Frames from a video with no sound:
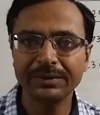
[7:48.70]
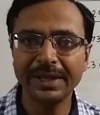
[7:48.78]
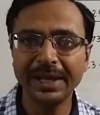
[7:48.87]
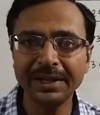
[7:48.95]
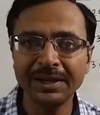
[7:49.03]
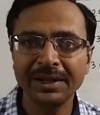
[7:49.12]

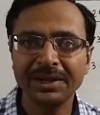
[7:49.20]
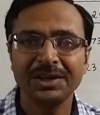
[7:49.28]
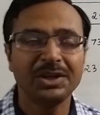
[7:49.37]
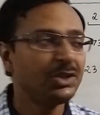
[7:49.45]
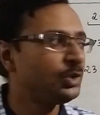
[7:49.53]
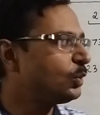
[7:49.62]
then
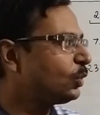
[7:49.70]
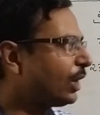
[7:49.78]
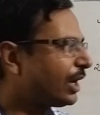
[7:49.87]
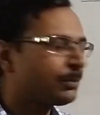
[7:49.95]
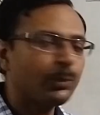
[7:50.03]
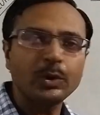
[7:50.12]
you
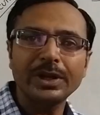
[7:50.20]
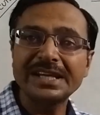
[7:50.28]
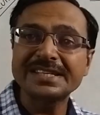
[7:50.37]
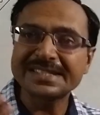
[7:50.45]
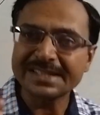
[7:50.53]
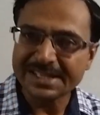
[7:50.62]
are
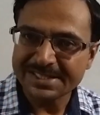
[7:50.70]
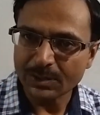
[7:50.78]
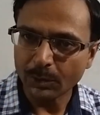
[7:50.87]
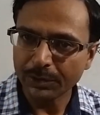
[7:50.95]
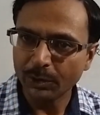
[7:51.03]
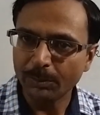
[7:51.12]
putting stress
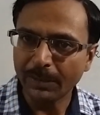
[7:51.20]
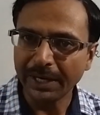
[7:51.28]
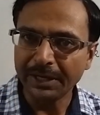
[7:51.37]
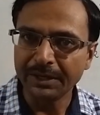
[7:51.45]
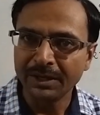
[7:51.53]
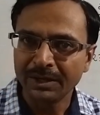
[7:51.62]
on your
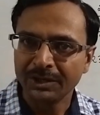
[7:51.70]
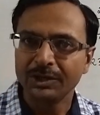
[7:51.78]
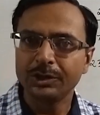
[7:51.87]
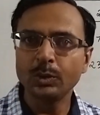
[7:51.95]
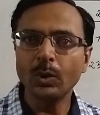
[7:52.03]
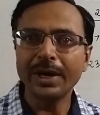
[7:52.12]
mind.
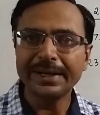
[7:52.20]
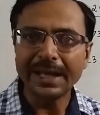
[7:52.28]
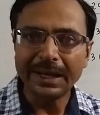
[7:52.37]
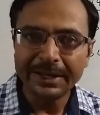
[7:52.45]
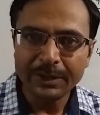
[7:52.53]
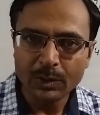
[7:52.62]
You are
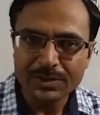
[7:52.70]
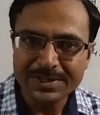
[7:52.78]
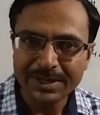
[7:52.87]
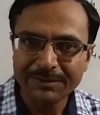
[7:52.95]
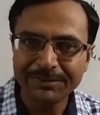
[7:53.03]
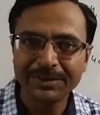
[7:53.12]
telling
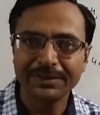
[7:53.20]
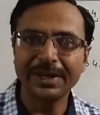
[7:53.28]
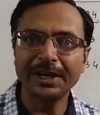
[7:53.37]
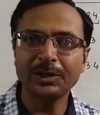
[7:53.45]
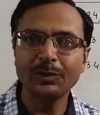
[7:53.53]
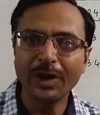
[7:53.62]
yourself
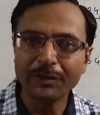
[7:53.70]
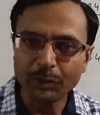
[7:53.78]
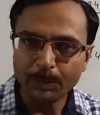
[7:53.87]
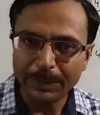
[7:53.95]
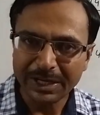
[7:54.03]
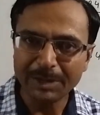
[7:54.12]
that you have
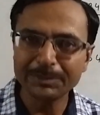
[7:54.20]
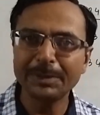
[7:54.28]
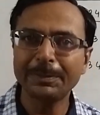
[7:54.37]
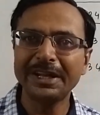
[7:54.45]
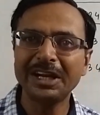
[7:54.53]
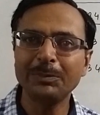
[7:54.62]
to pick up the
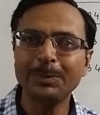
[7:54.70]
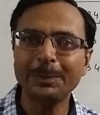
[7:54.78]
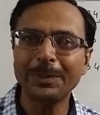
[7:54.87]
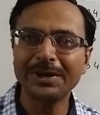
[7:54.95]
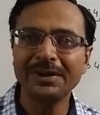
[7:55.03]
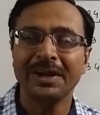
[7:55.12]
pen and
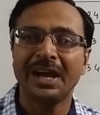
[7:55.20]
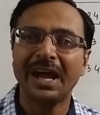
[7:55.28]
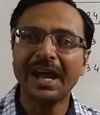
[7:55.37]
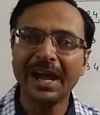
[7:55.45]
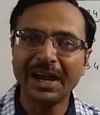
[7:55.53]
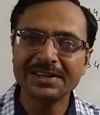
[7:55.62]
paper
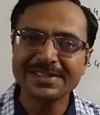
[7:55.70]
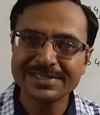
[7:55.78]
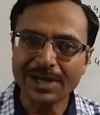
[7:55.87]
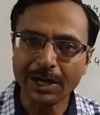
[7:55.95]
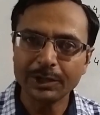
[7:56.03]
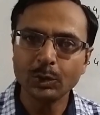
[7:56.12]
and
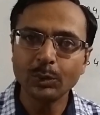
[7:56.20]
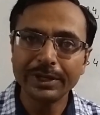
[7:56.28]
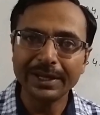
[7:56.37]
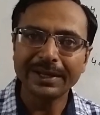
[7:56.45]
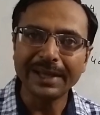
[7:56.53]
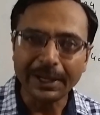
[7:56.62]
start
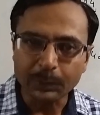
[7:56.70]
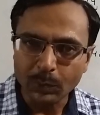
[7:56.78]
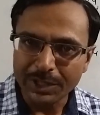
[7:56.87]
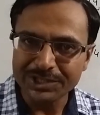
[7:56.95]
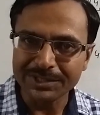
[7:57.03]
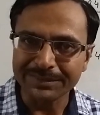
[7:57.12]
doing a
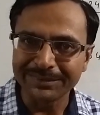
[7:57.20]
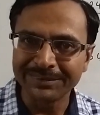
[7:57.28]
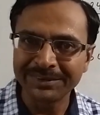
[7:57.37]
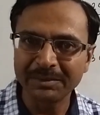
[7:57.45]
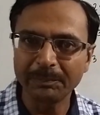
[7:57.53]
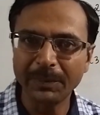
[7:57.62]
calculation.
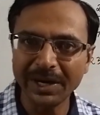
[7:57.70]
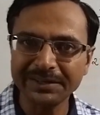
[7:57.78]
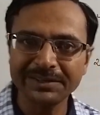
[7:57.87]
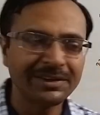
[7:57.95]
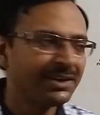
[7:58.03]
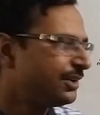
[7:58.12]

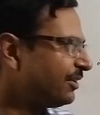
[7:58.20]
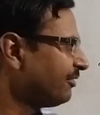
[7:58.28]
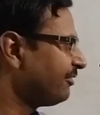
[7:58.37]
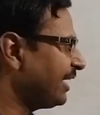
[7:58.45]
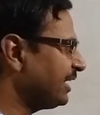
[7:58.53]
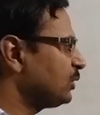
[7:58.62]
But
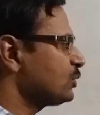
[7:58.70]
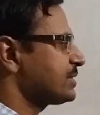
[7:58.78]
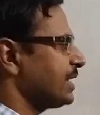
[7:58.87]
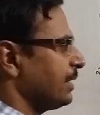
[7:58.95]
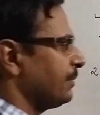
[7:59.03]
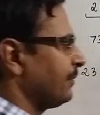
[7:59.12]
when you
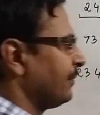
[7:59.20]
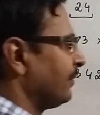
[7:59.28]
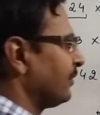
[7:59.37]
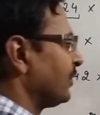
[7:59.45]
say